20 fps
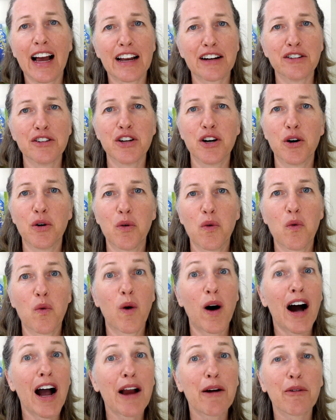I don't know
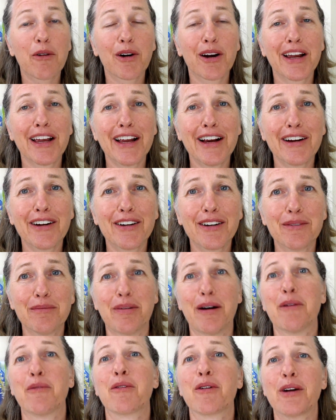why we're here,
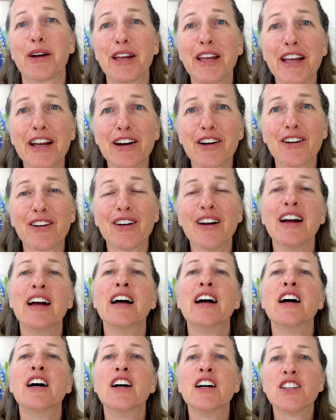but we're here."
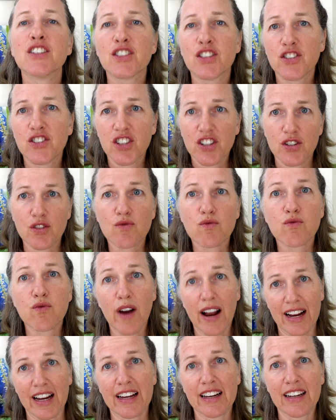So just
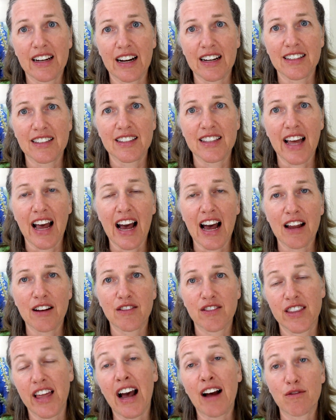recognize
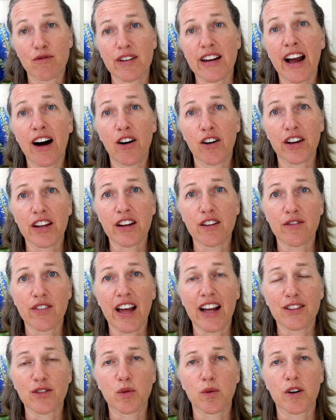that reality of
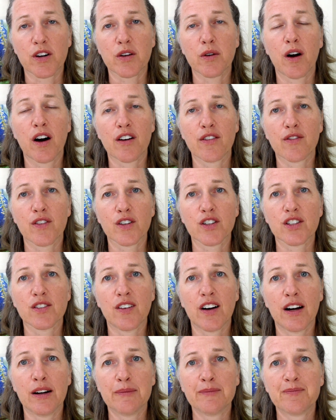that's where you are, first of
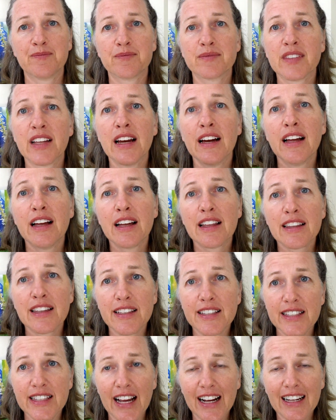all. The
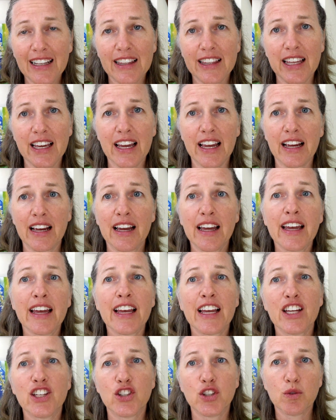second thing
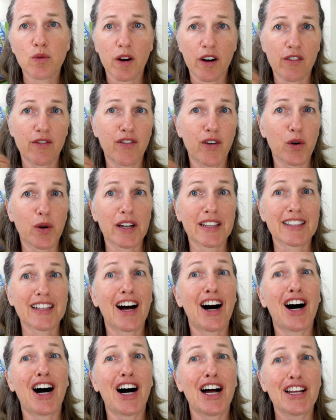is you want to
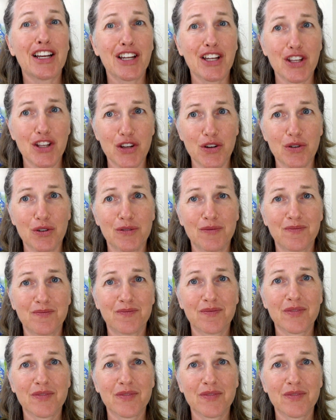focus on you.